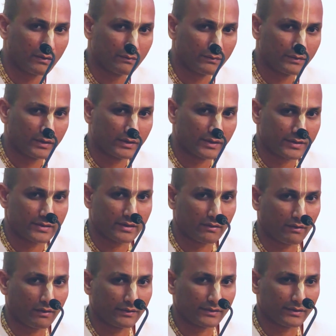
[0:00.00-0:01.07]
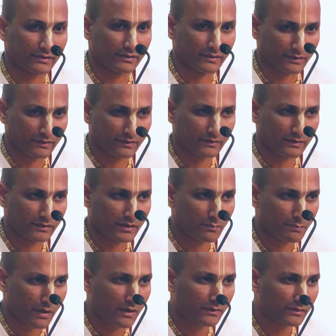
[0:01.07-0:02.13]
of Krishna consciousness. The
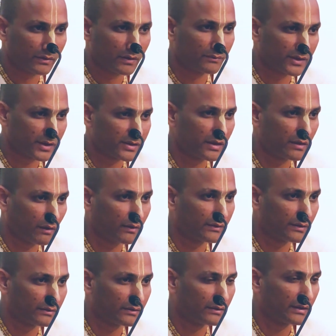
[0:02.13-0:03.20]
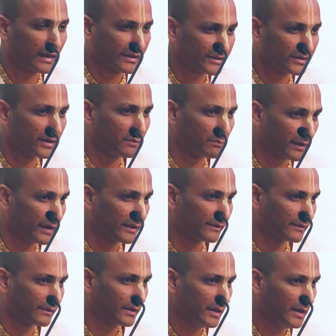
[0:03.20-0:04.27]
process of Krishna consciousness actually
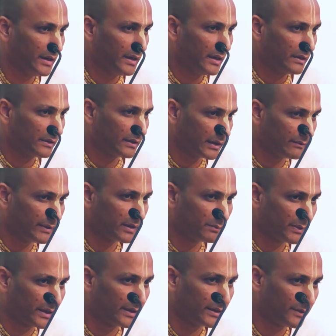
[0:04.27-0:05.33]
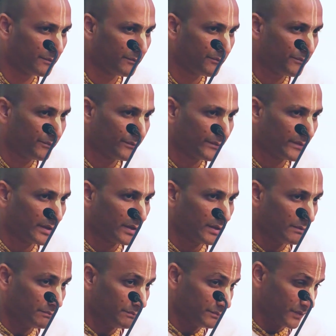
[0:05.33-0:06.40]
makes the living being
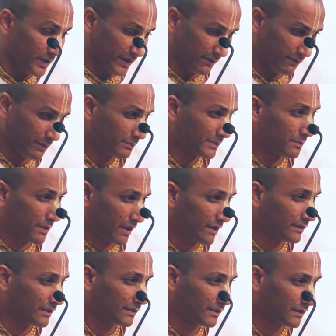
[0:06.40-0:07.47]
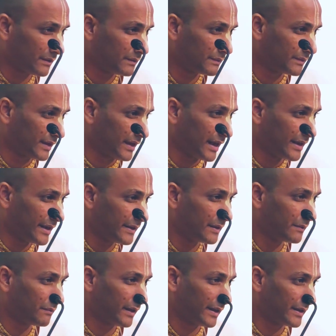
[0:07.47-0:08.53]
give up the process of
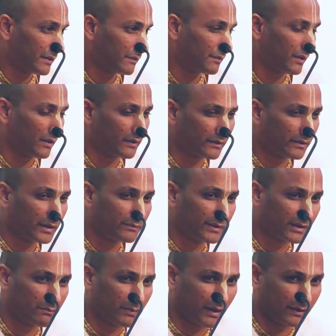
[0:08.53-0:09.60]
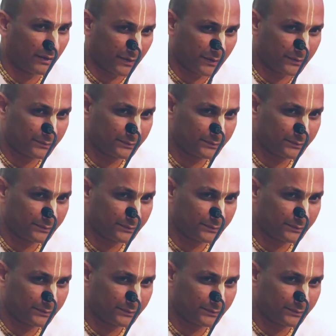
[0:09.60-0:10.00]
identifying falsely with matter.